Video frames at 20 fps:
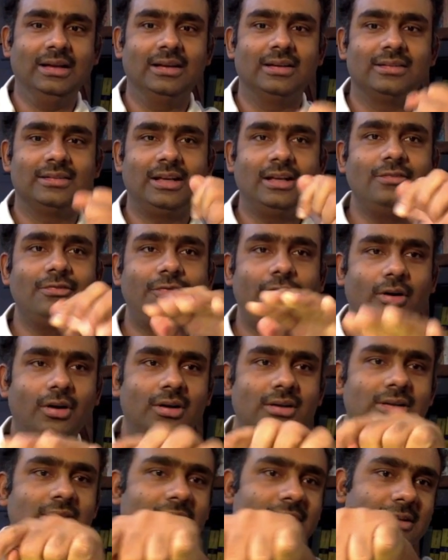then
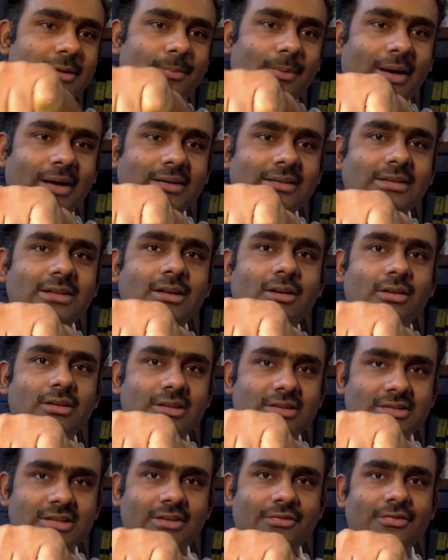for the particle on the
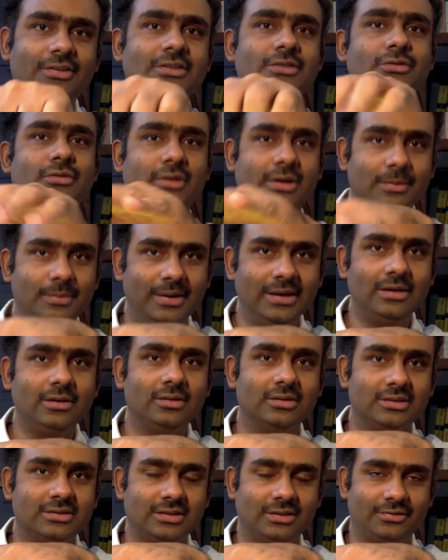surface to remain on
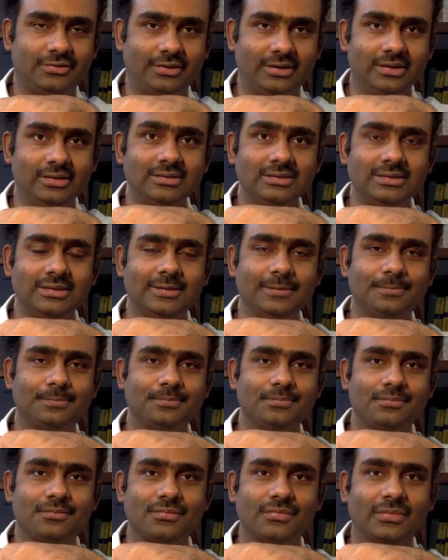the surface
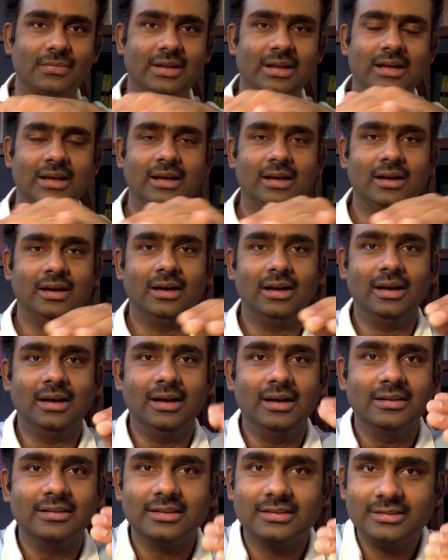
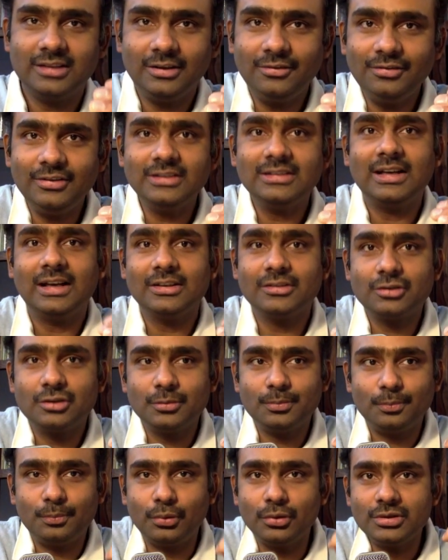the surface has to
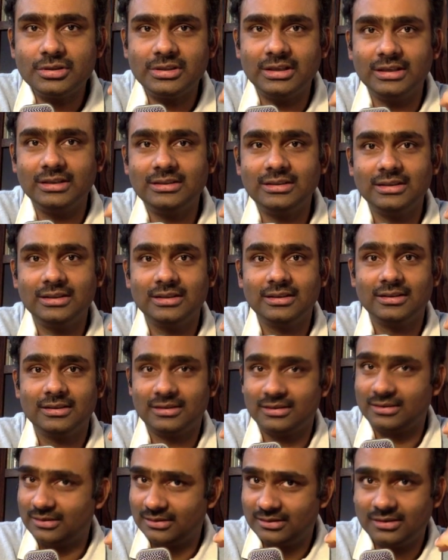push it
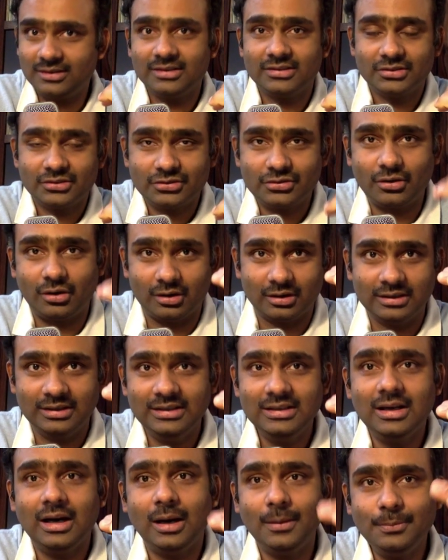
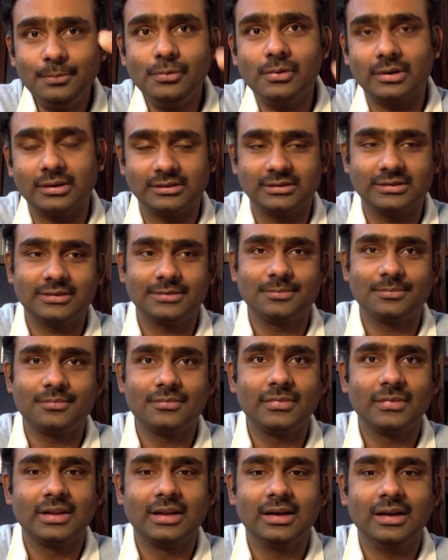strongly upwards
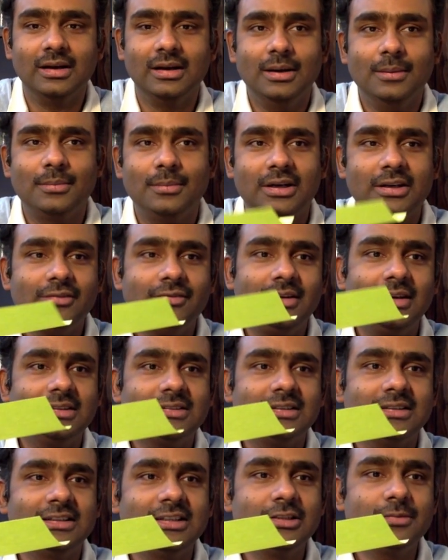but if let's say
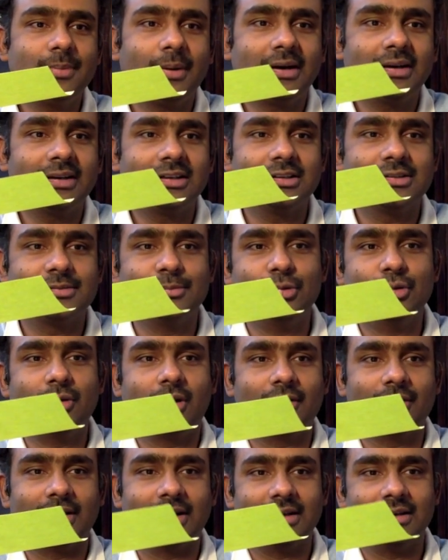these particles move
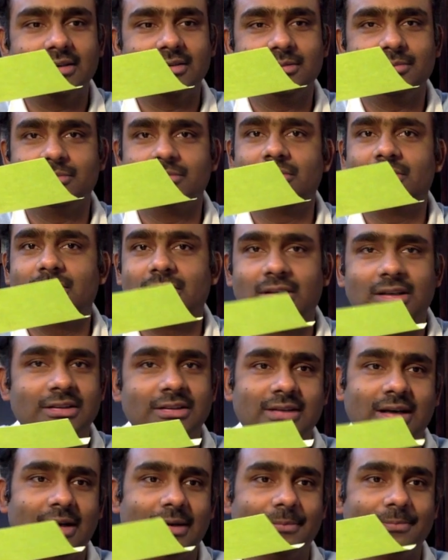away in
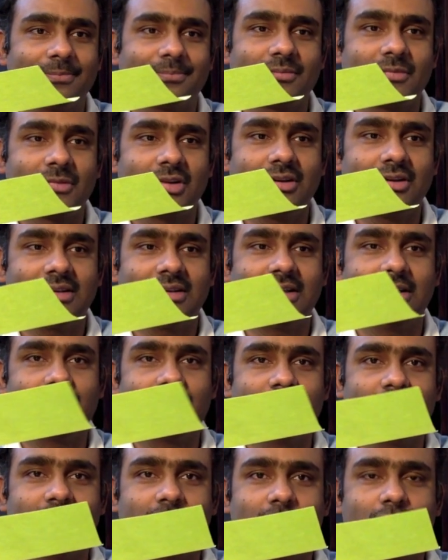time okay they,
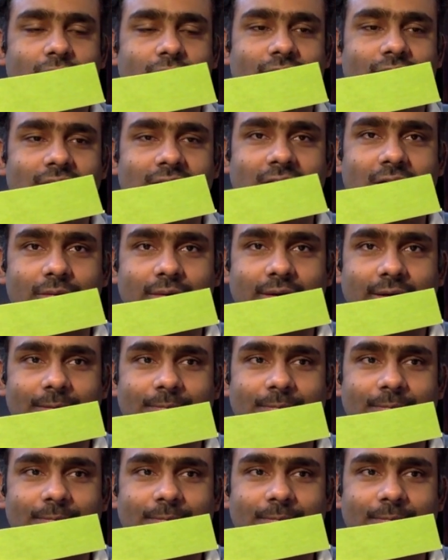they go further away